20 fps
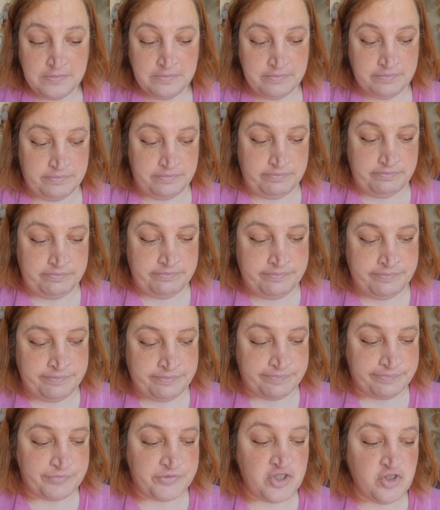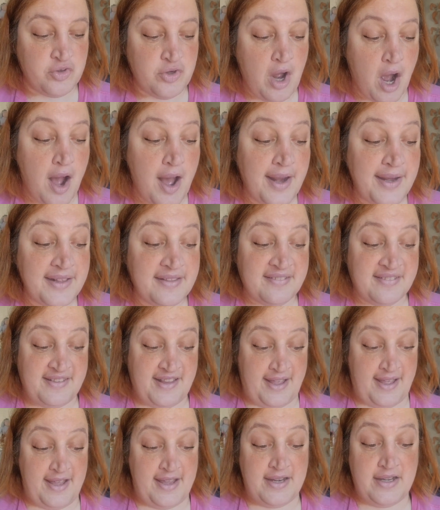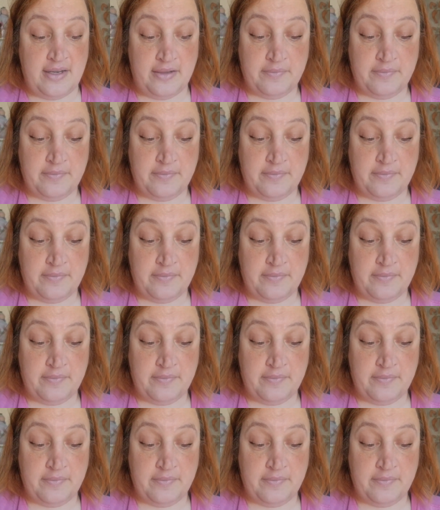Do not exceed